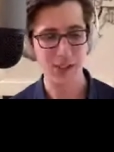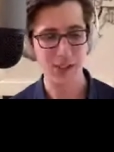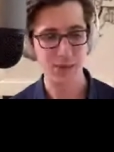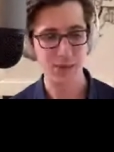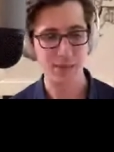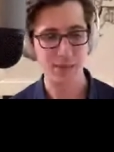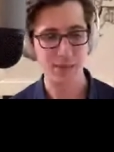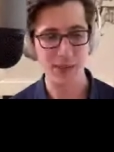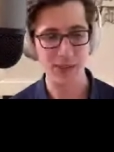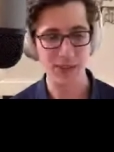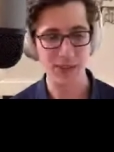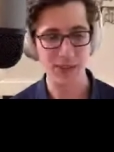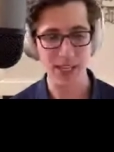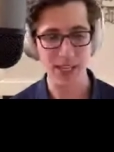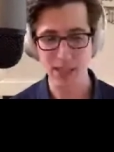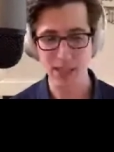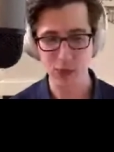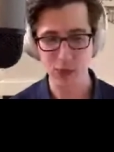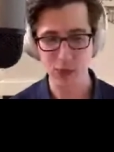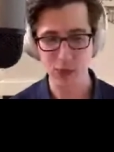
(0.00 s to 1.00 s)
picker's
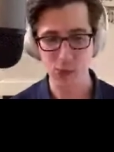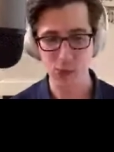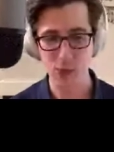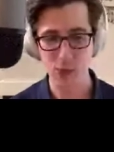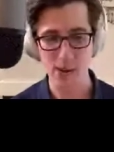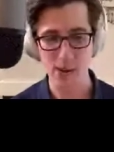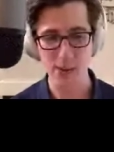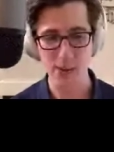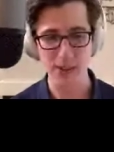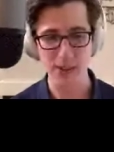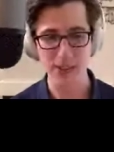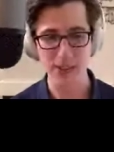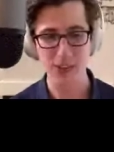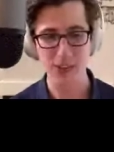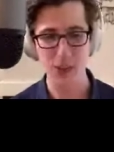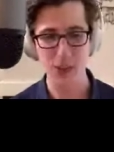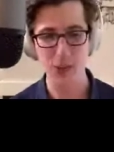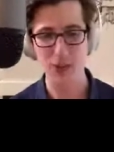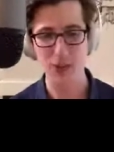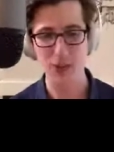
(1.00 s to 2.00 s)
item source property
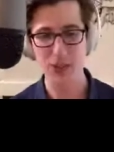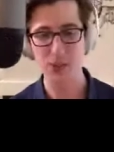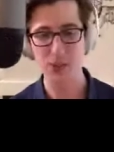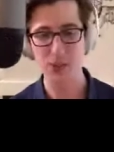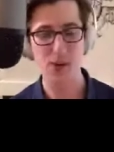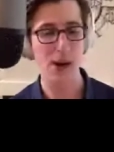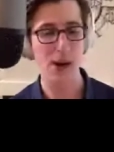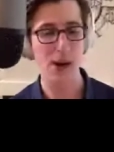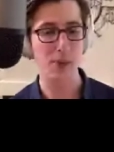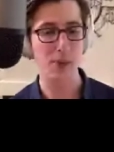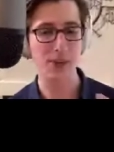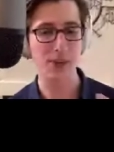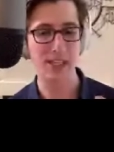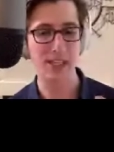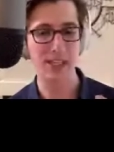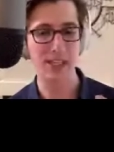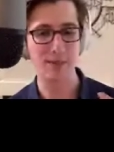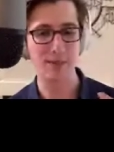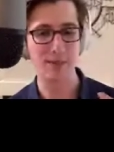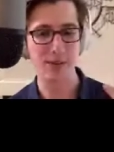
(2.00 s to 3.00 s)
to this property
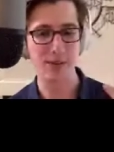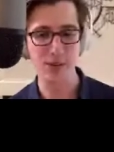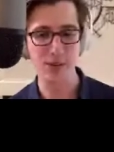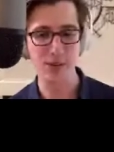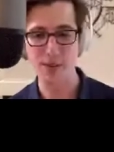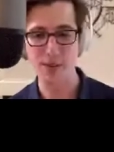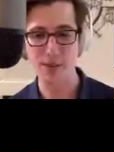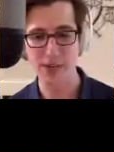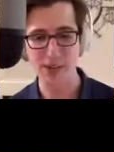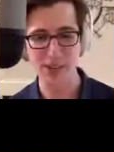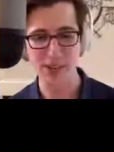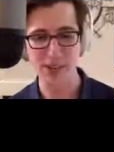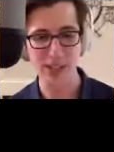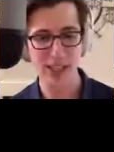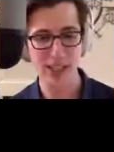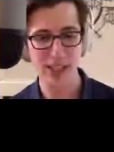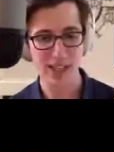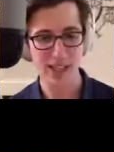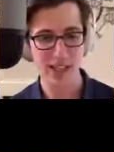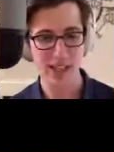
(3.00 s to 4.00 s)
in my view model.
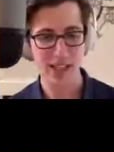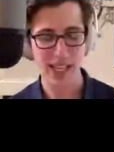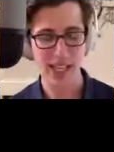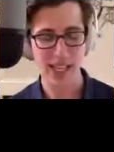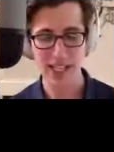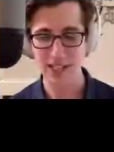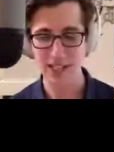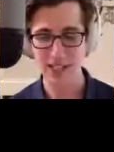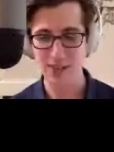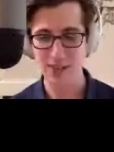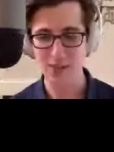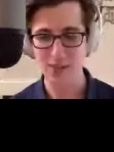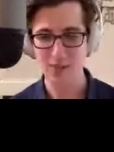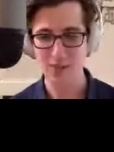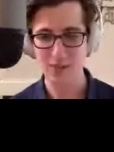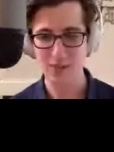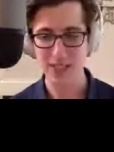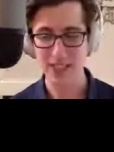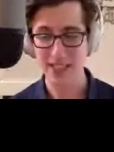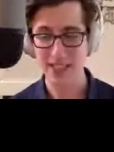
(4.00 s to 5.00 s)
And
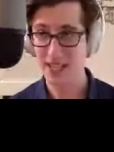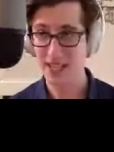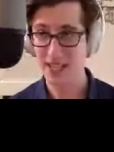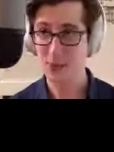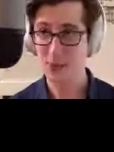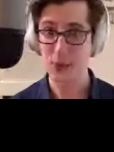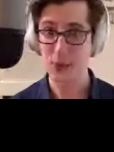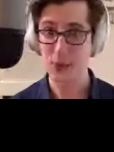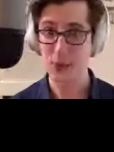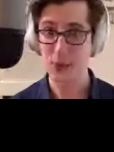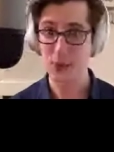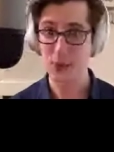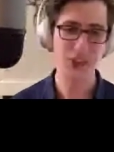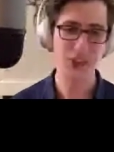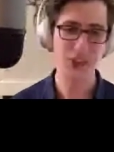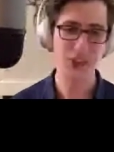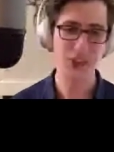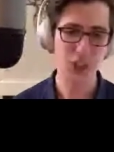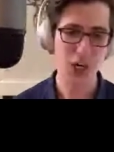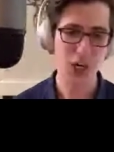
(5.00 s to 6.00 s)
again, we're using
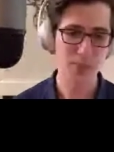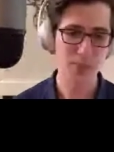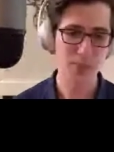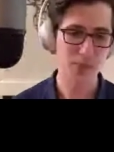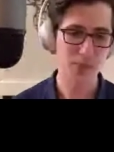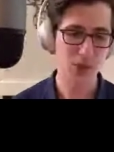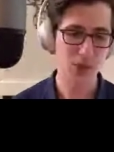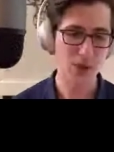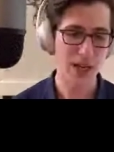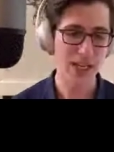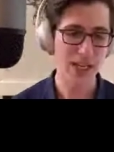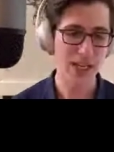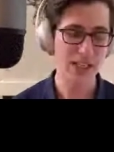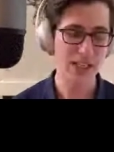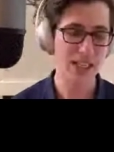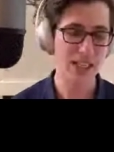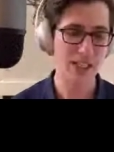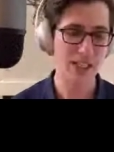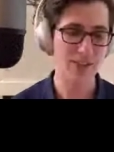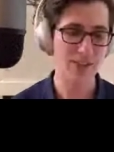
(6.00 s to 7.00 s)
C#, so I can
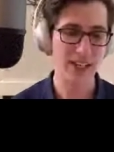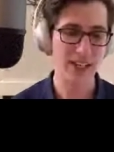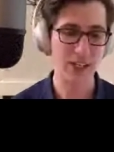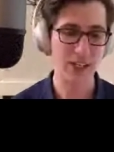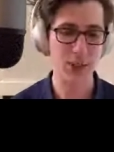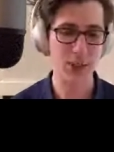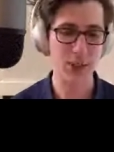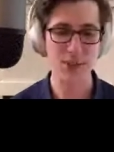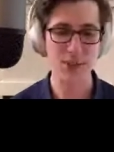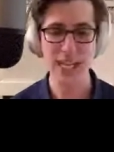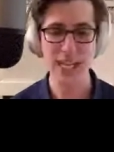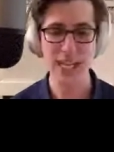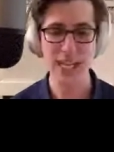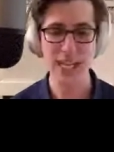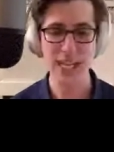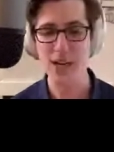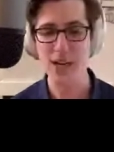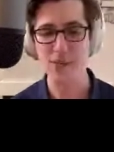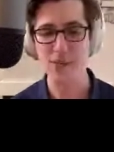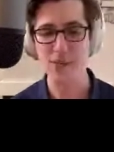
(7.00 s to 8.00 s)
take advantage of name
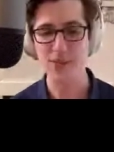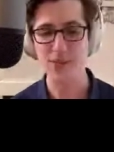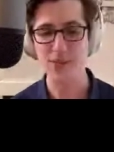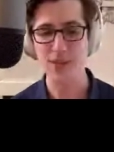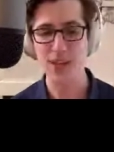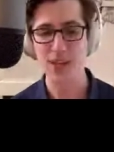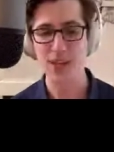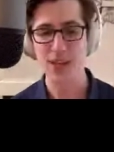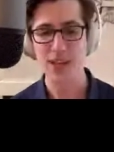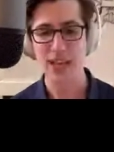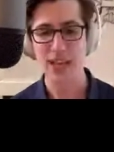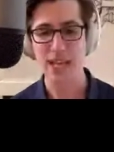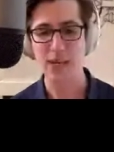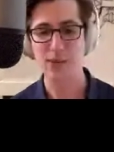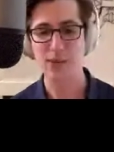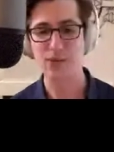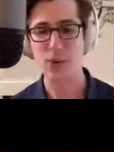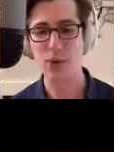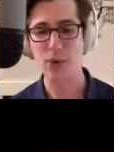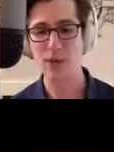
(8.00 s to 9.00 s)
of and
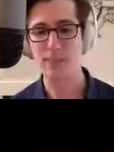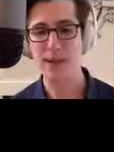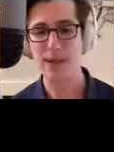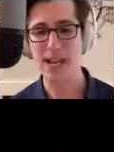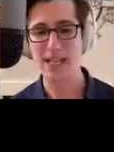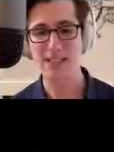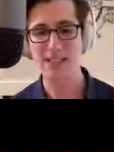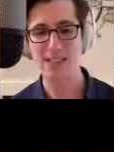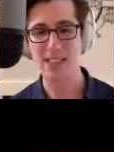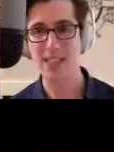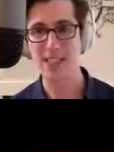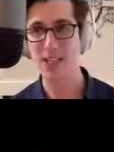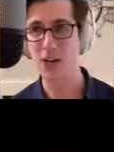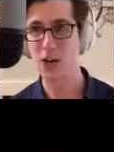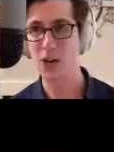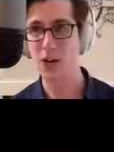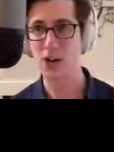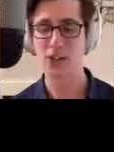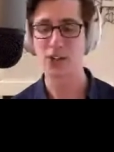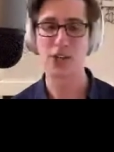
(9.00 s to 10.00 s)
avoid passing in a
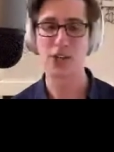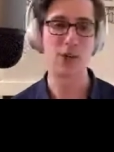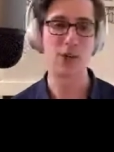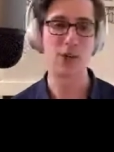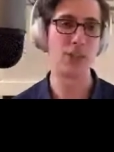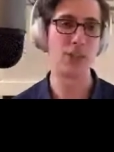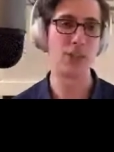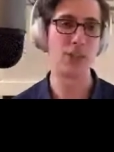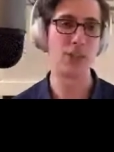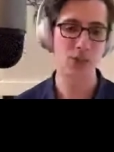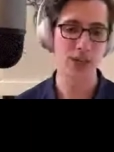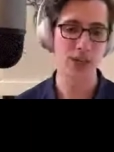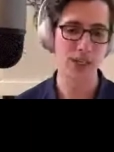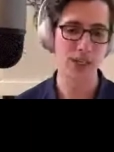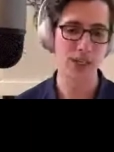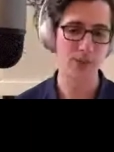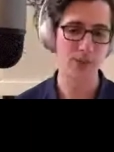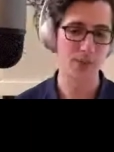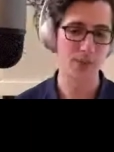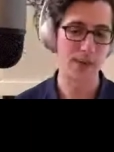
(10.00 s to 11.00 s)
hard-coded
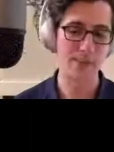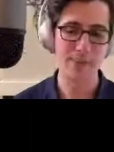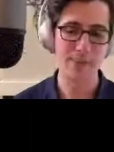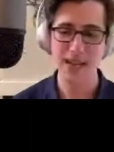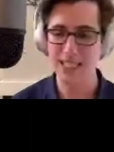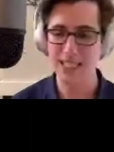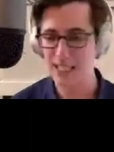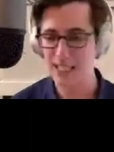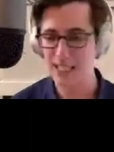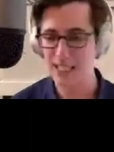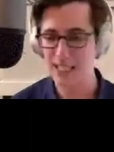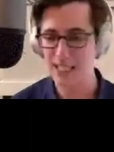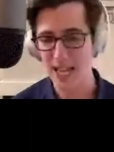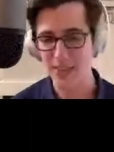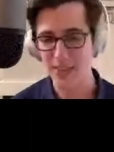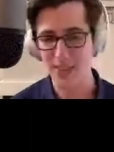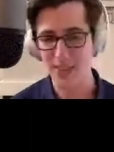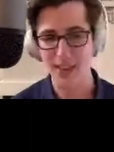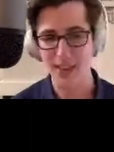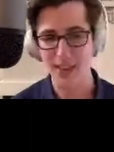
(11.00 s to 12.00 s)
string for my binding
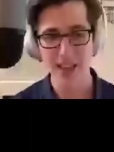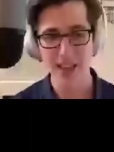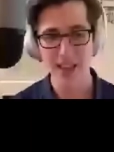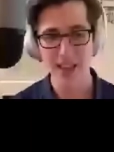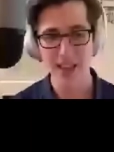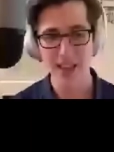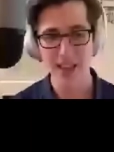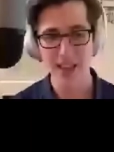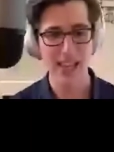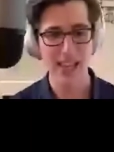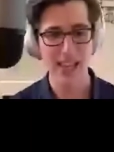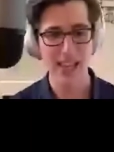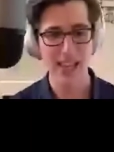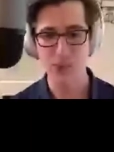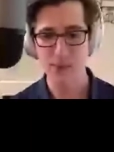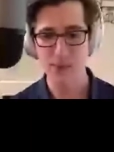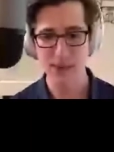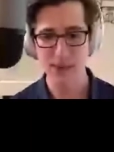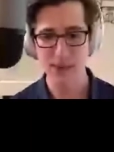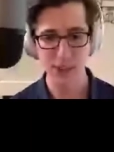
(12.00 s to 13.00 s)
path. And
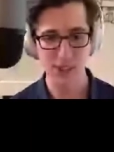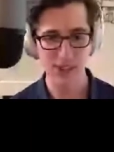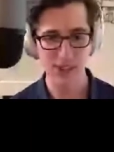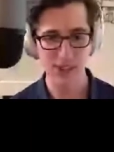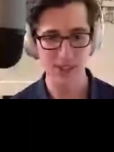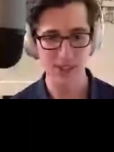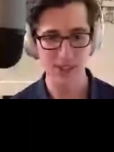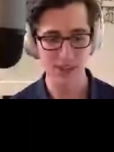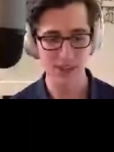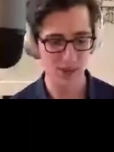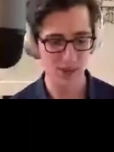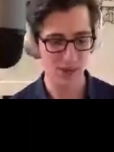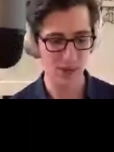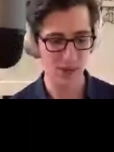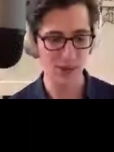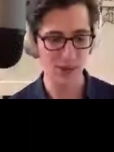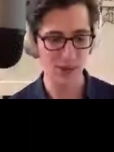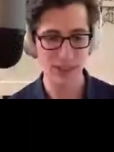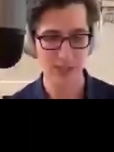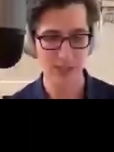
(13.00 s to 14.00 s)
like we mentioned
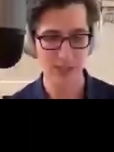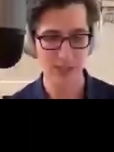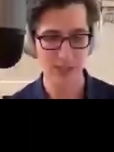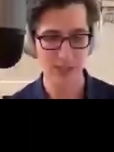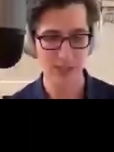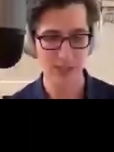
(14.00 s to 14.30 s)
earlier,